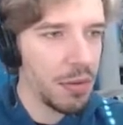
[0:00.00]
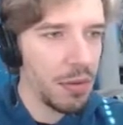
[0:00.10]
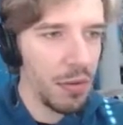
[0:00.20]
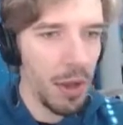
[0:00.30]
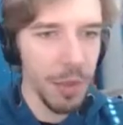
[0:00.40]

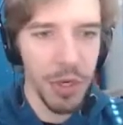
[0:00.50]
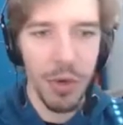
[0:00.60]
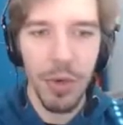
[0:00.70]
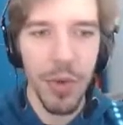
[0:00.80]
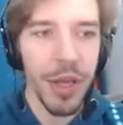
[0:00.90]
I mean, the
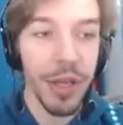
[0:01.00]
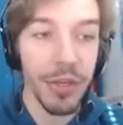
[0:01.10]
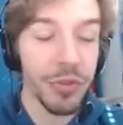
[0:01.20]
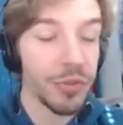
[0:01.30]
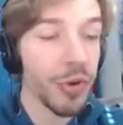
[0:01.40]
only way I can
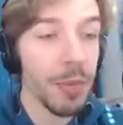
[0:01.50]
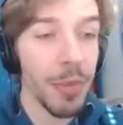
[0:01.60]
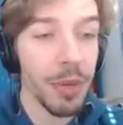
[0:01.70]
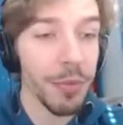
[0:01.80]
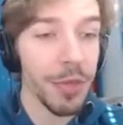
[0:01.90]
describe my
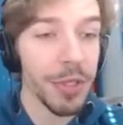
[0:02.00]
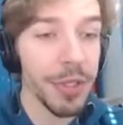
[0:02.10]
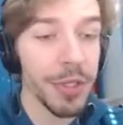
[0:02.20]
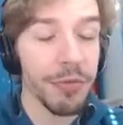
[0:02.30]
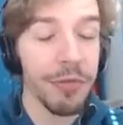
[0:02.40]
name really
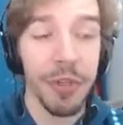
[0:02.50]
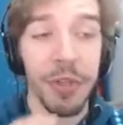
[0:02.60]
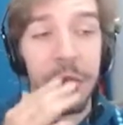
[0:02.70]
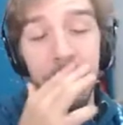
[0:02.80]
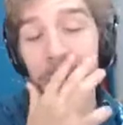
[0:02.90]
is if
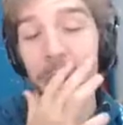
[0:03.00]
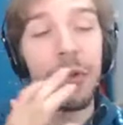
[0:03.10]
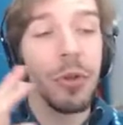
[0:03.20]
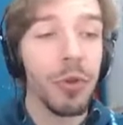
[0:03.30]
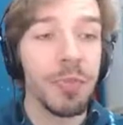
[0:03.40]
I
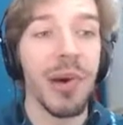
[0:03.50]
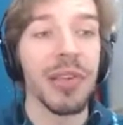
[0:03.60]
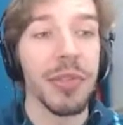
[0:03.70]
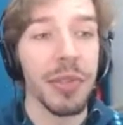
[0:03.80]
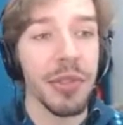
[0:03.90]
use
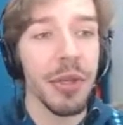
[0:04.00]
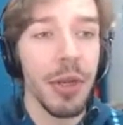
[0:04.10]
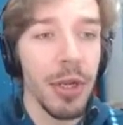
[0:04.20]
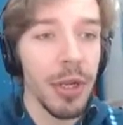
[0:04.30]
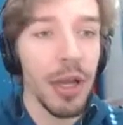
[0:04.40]
puns.
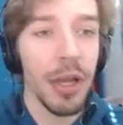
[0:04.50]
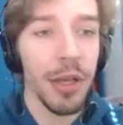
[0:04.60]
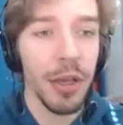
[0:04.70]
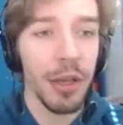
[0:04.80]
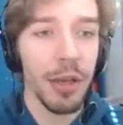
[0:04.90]
Like,
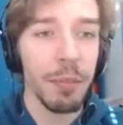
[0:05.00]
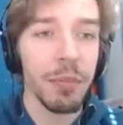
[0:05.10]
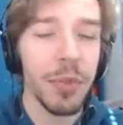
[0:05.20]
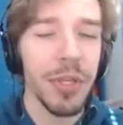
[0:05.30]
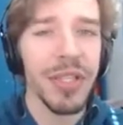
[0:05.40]
uh,
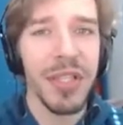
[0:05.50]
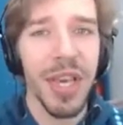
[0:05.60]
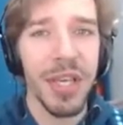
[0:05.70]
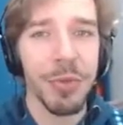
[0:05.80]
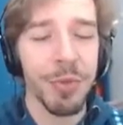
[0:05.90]
it's
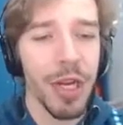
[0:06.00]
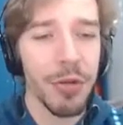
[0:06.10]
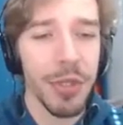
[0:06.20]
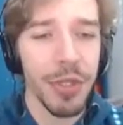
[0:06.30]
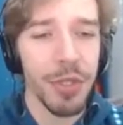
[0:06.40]
case,
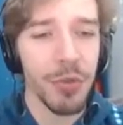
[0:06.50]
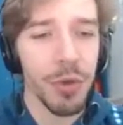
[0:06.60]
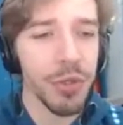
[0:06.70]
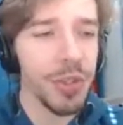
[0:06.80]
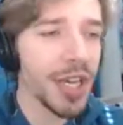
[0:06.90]
pronounced as in
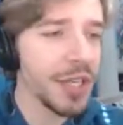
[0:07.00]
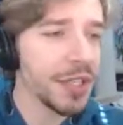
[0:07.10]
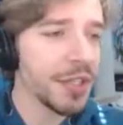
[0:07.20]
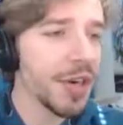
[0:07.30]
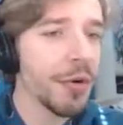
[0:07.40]
worst hmm? case
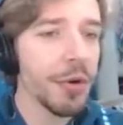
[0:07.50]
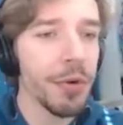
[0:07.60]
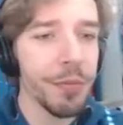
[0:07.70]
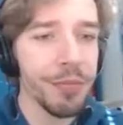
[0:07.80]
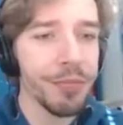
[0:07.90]
scenario. Ah.